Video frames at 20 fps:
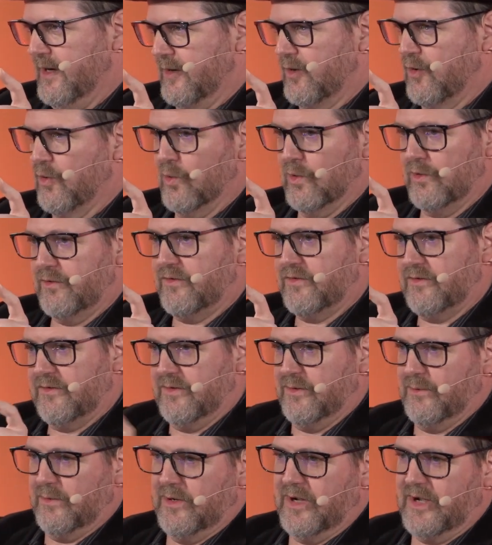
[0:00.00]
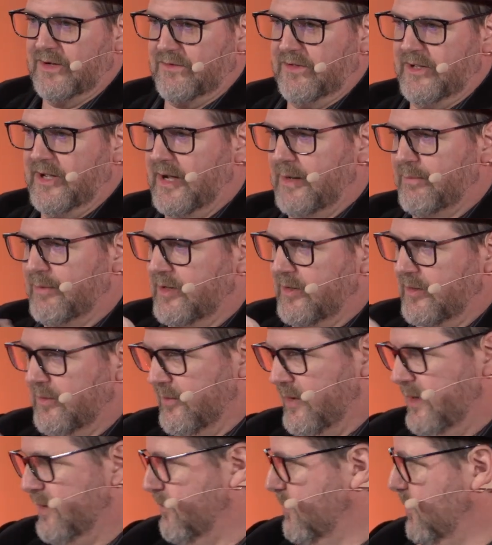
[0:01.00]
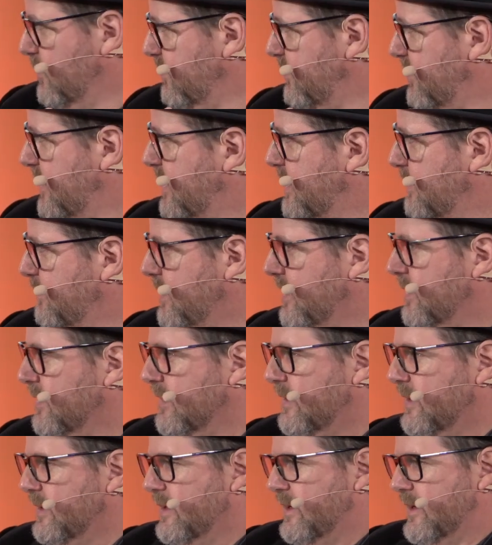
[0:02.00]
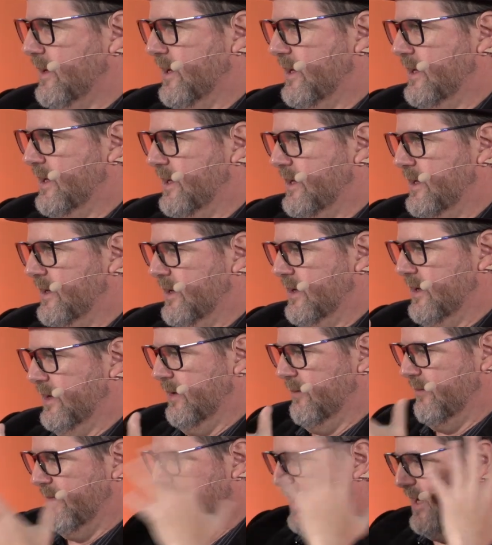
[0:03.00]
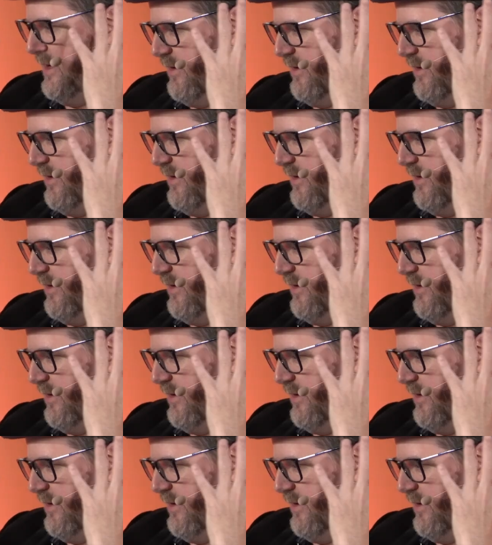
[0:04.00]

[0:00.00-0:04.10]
courts that were actually happening in real time. And then that